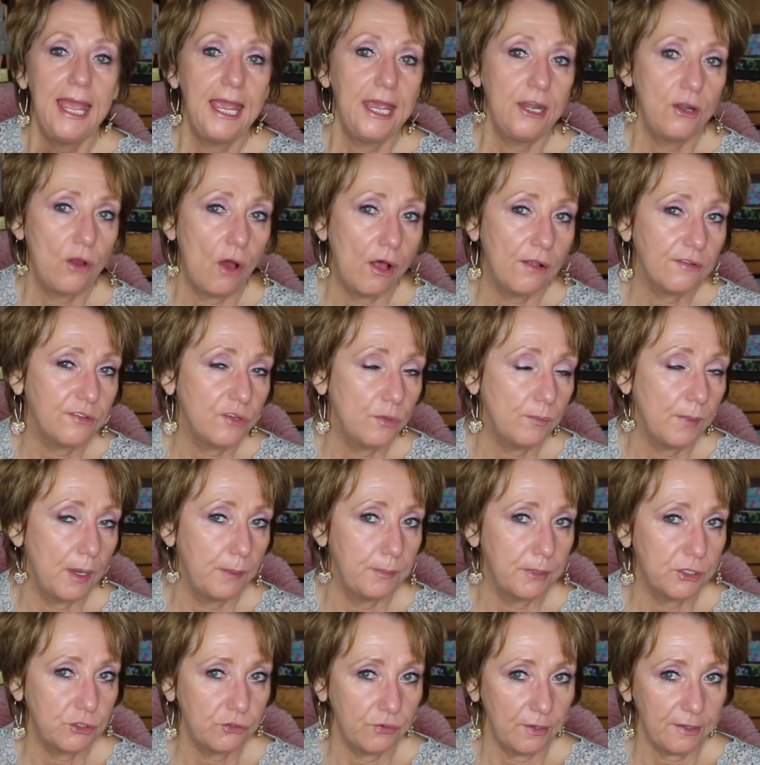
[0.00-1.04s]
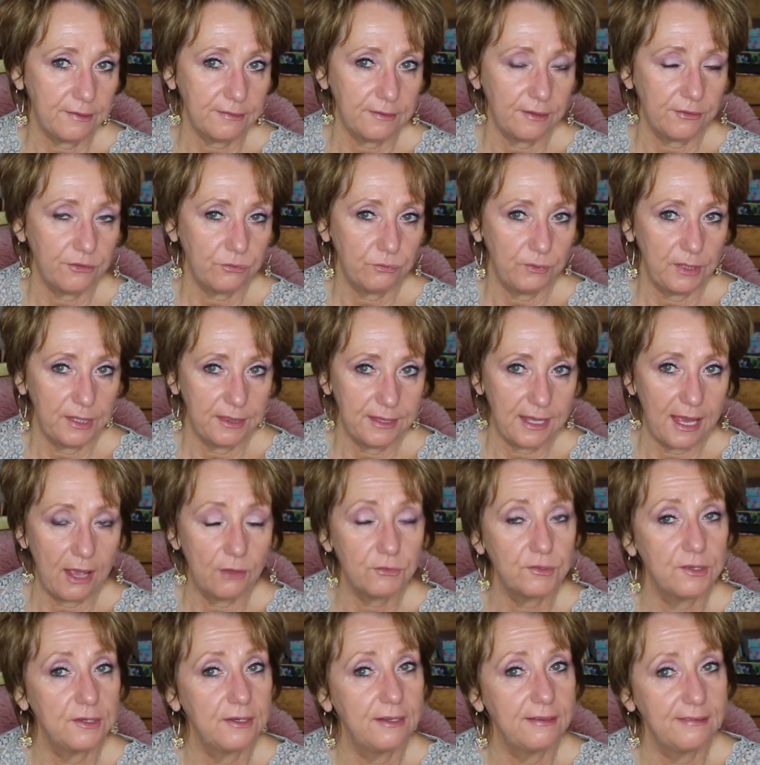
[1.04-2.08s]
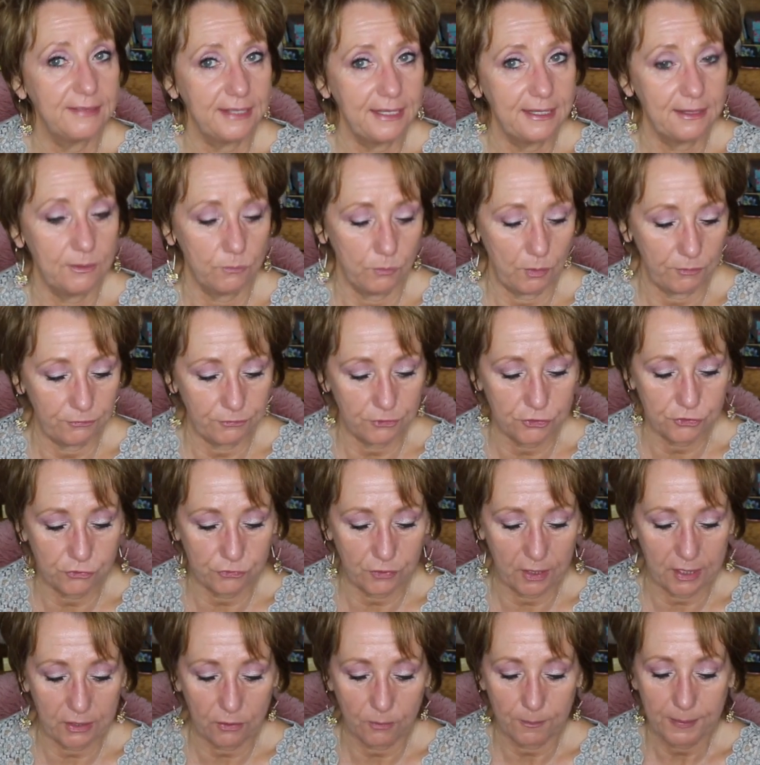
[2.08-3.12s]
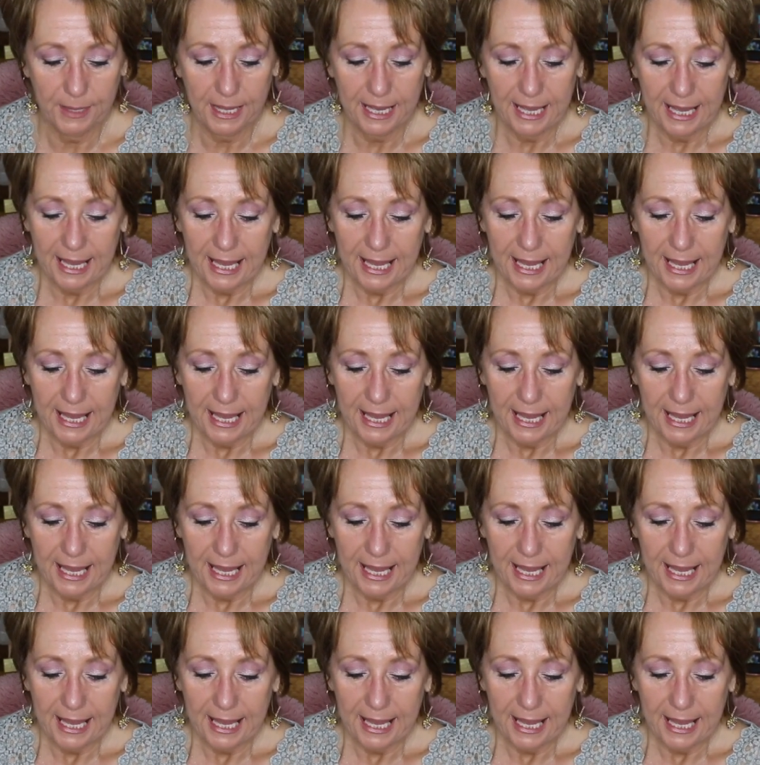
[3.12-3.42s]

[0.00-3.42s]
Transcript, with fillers: And also my Matrixyl 3000 is in the refrigerator.